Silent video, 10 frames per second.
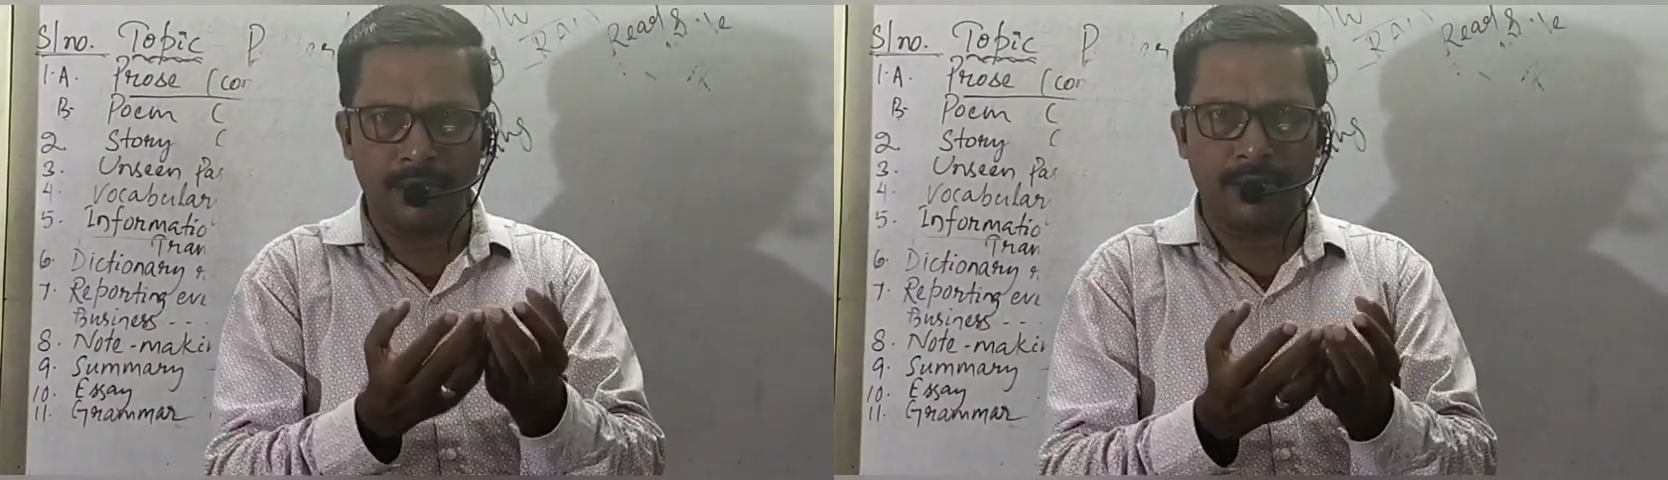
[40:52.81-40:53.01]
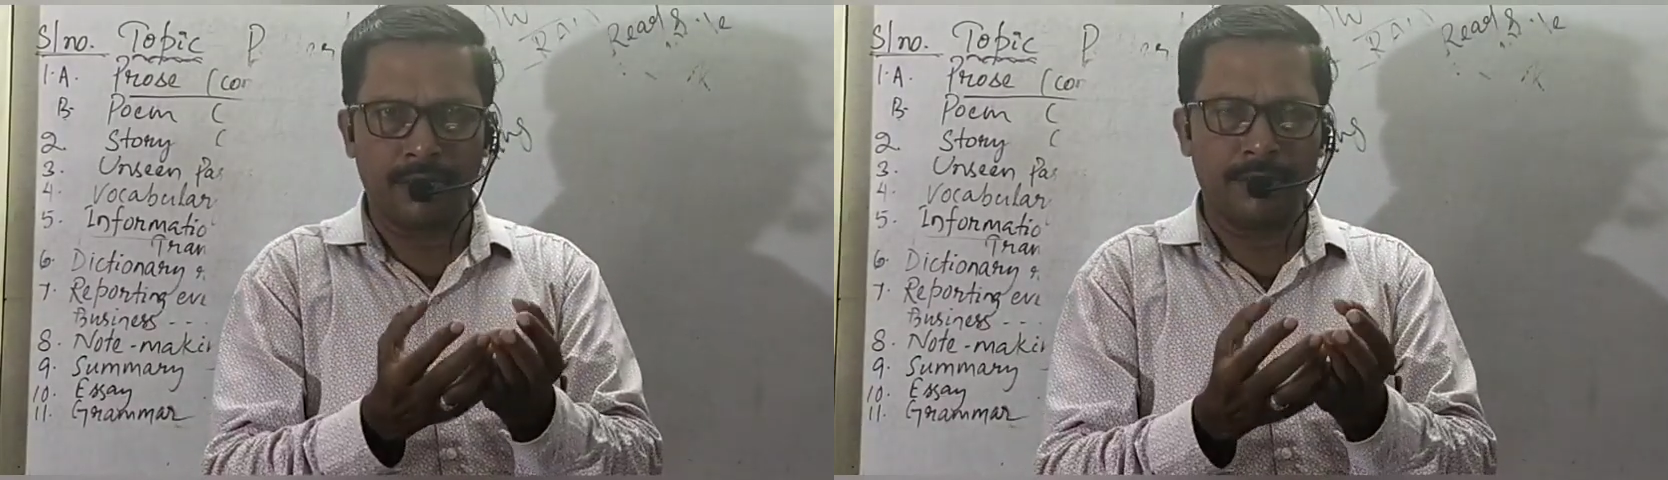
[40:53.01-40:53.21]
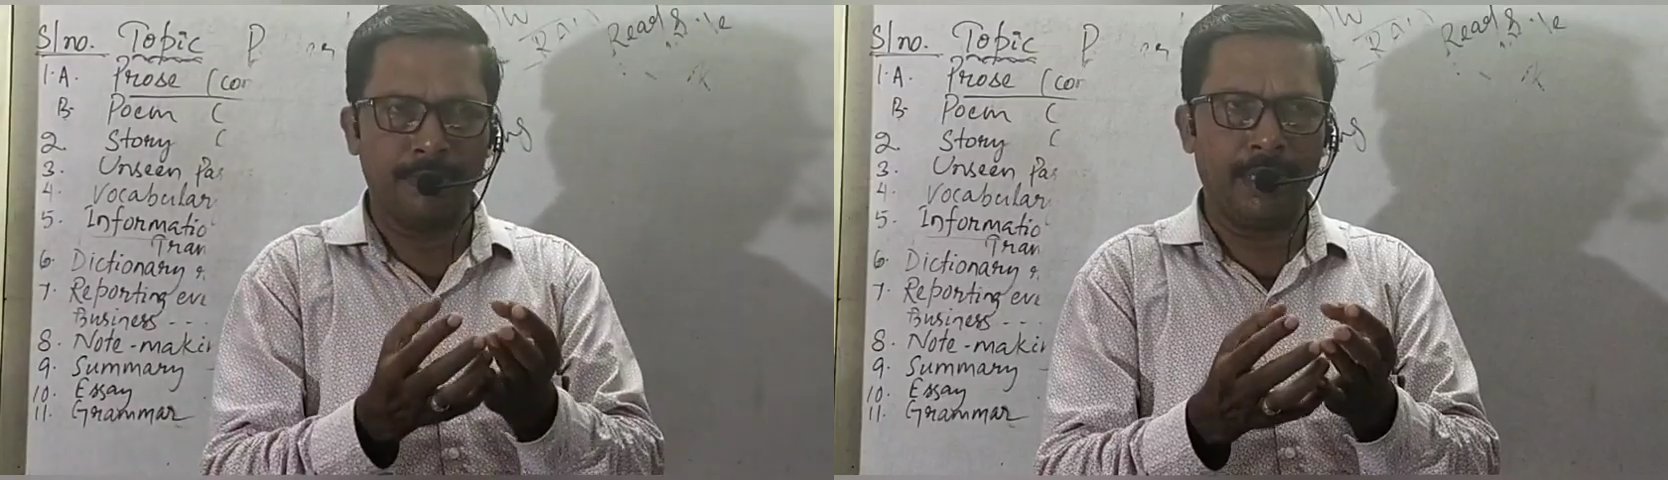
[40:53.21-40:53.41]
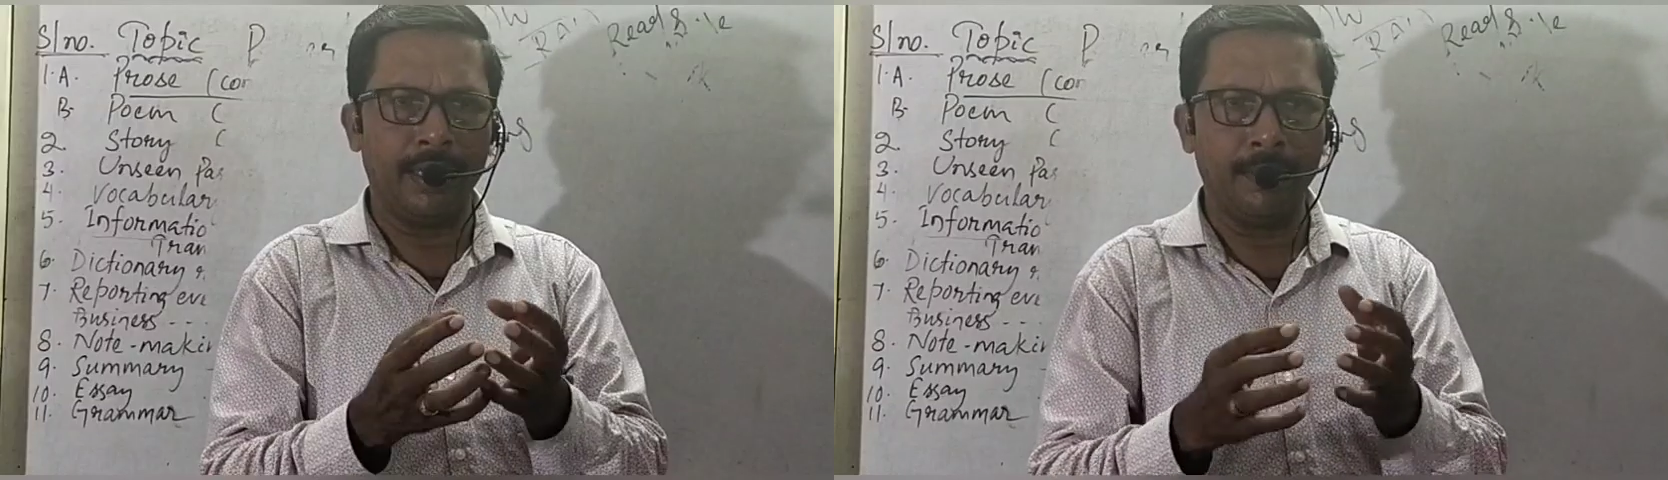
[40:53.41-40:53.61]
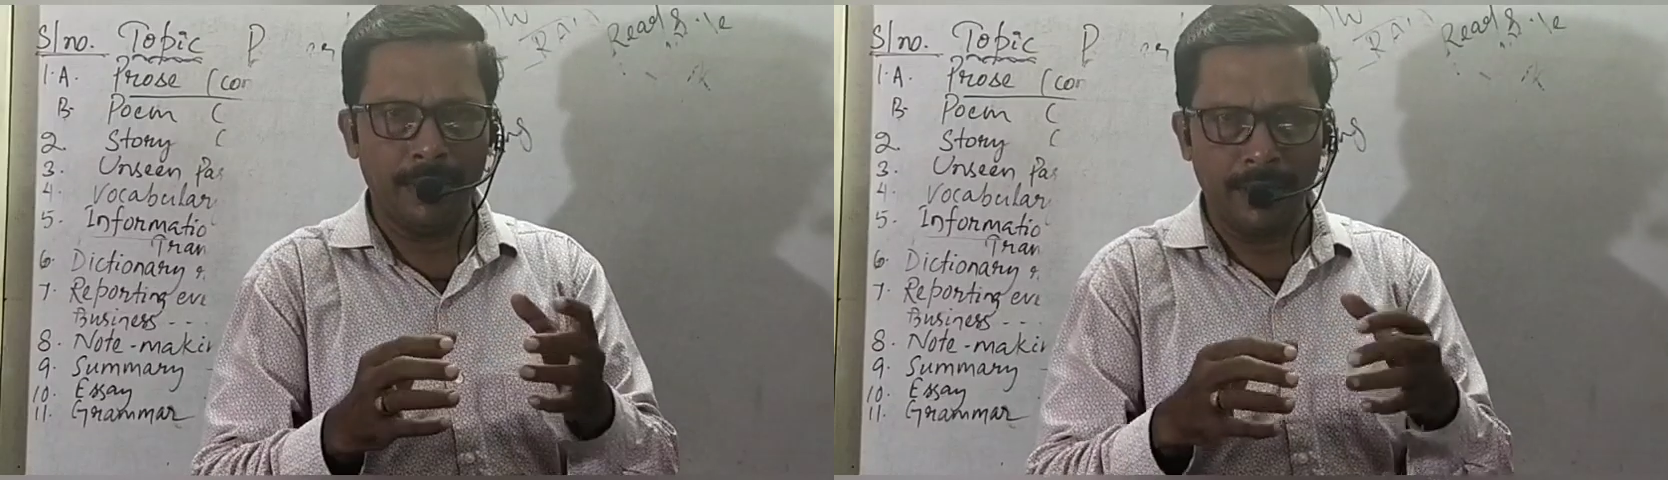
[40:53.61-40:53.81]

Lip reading: talk may